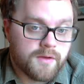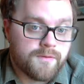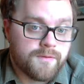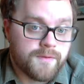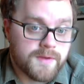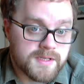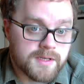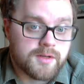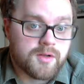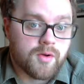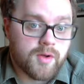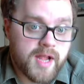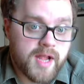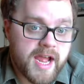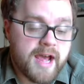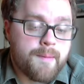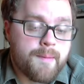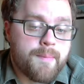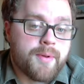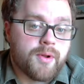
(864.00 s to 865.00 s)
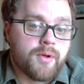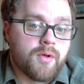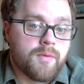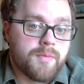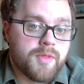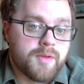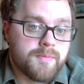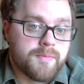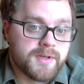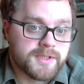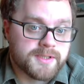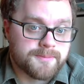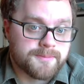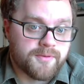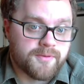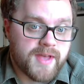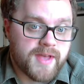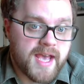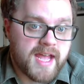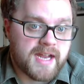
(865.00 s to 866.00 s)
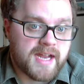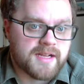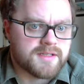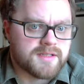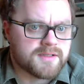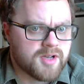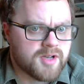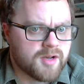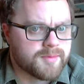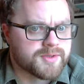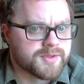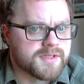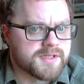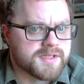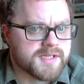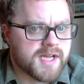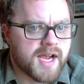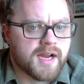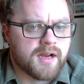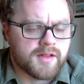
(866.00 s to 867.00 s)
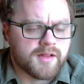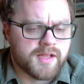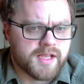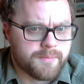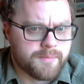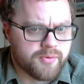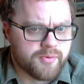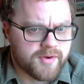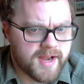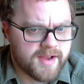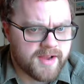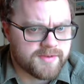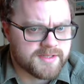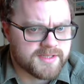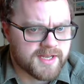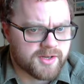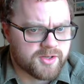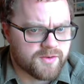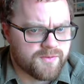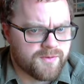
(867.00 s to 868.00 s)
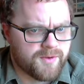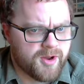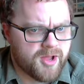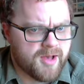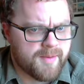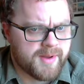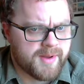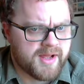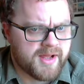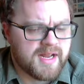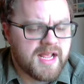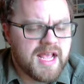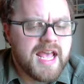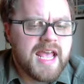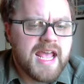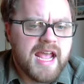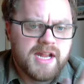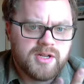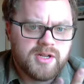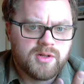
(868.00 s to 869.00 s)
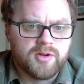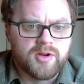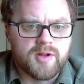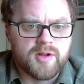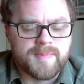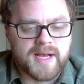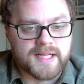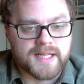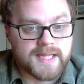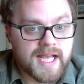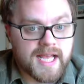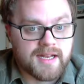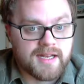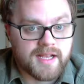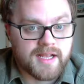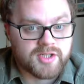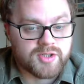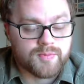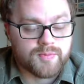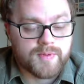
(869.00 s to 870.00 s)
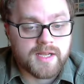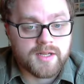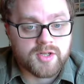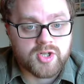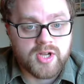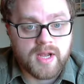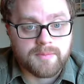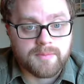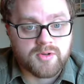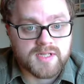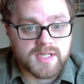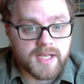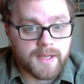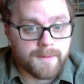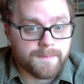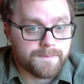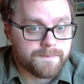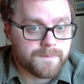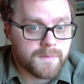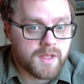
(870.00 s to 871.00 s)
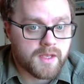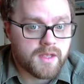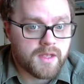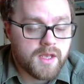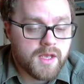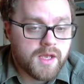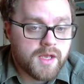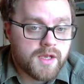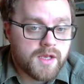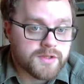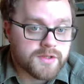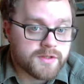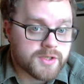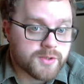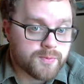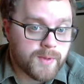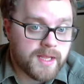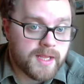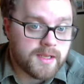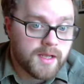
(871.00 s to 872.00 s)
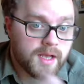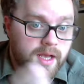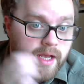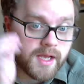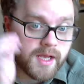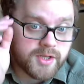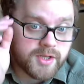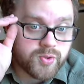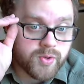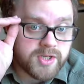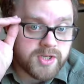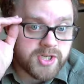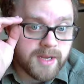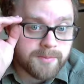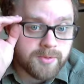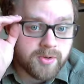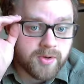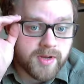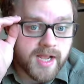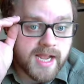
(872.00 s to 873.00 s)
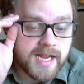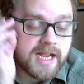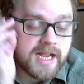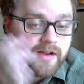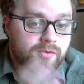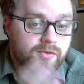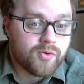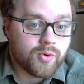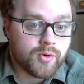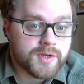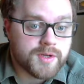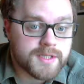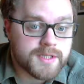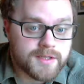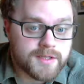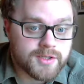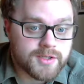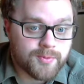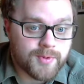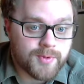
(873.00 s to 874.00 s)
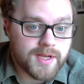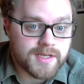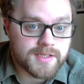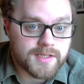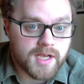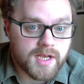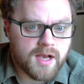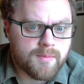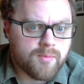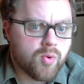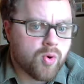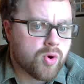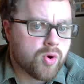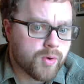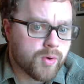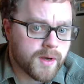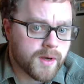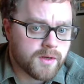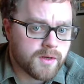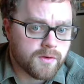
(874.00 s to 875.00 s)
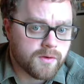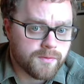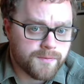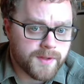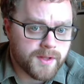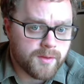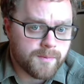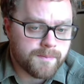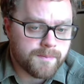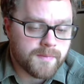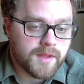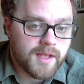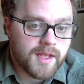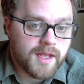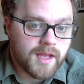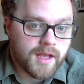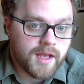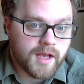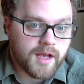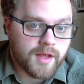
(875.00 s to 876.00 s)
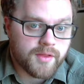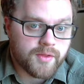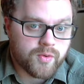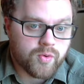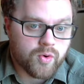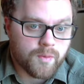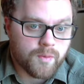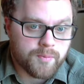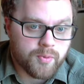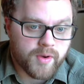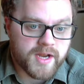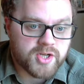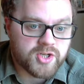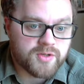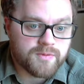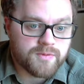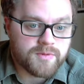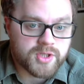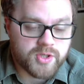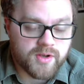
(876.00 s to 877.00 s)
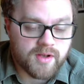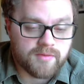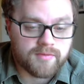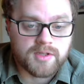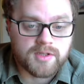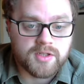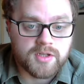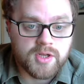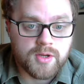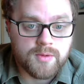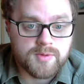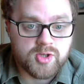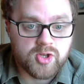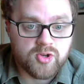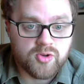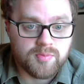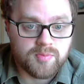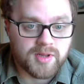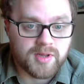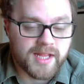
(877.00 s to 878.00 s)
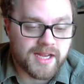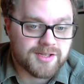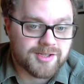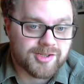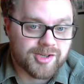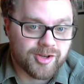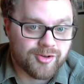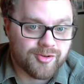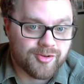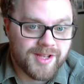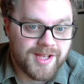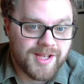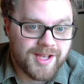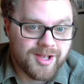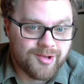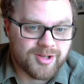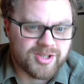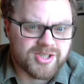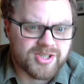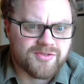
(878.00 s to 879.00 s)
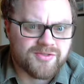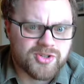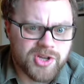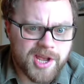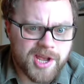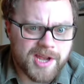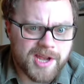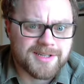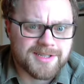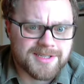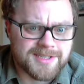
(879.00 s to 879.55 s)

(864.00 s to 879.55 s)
physical capital, the buildup of that is almost entirely a private sector phenomenon. And you'll learn about that next week in Chapter 10. Okay. So this week, enjoy Chapter 9, and of course this week's more critical film, The Corporation, which you have a YouTube link to, which I've checked, it